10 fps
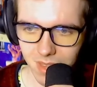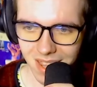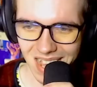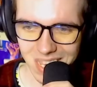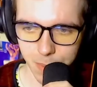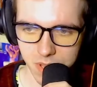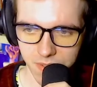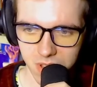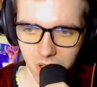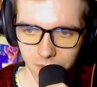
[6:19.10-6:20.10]
Next
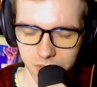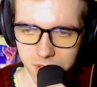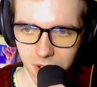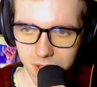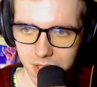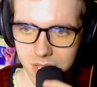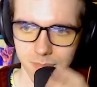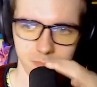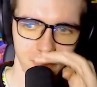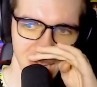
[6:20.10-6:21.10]
episode of the doc is
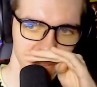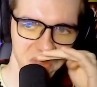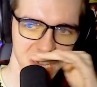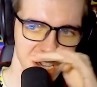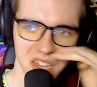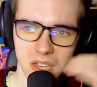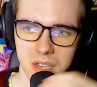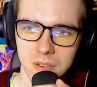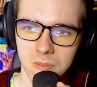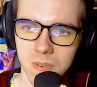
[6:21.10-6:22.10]
maybe
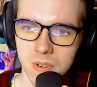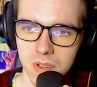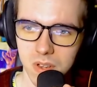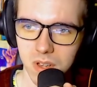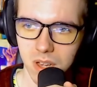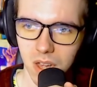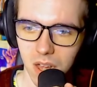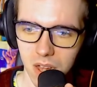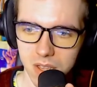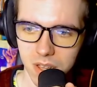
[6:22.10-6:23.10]

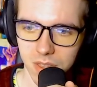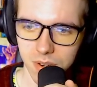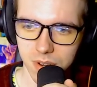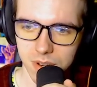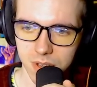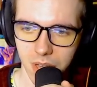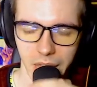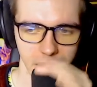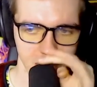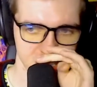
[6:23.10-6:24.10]
another
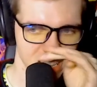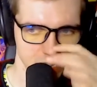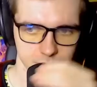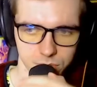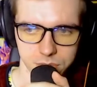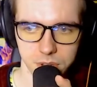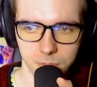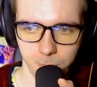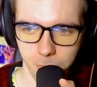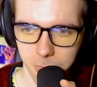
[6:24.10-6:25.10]
eight days or
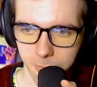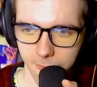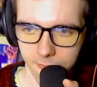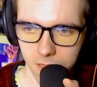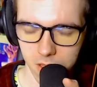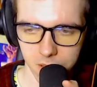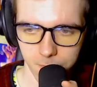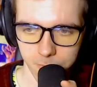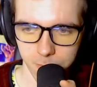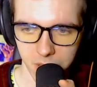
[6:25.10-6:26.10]
so. Um,
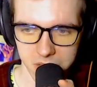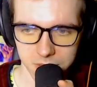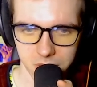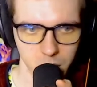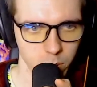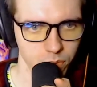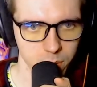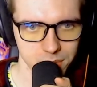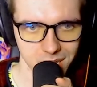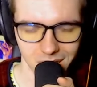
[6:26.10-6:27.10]
because of the Kiwi
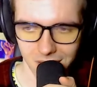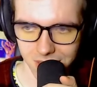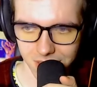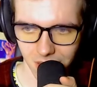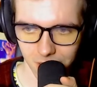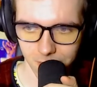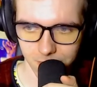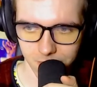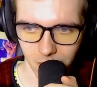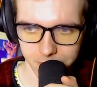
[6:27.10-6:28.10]
Farms delays, I'm
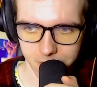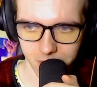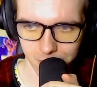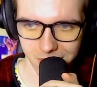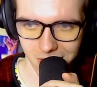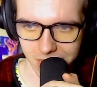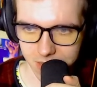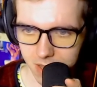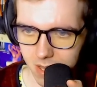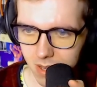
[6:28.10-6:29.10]
I'm I'm delayed
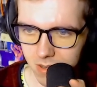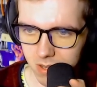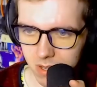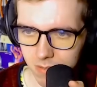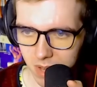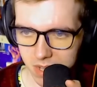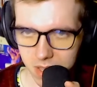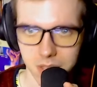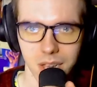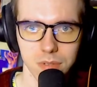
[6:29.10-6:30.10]
because of
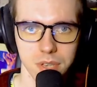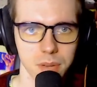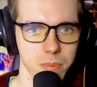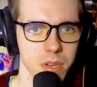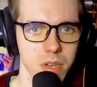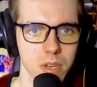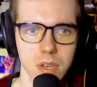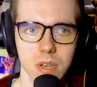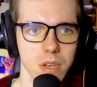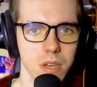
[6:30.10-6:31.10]
the downtime.
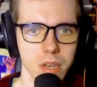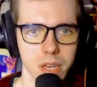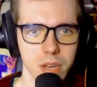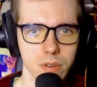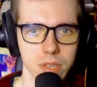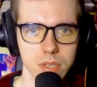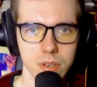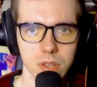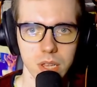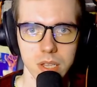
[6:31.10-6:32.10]
Anyway,
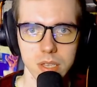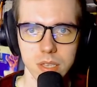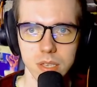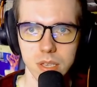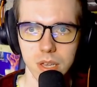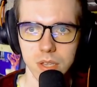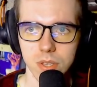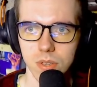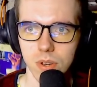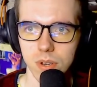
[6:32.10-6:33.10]
so let's get
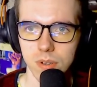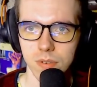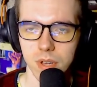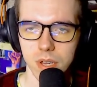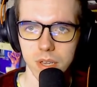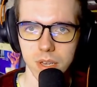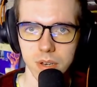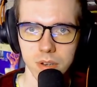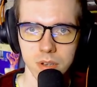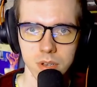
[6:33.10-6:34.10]
started right
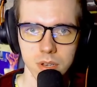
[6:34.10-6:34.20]
here.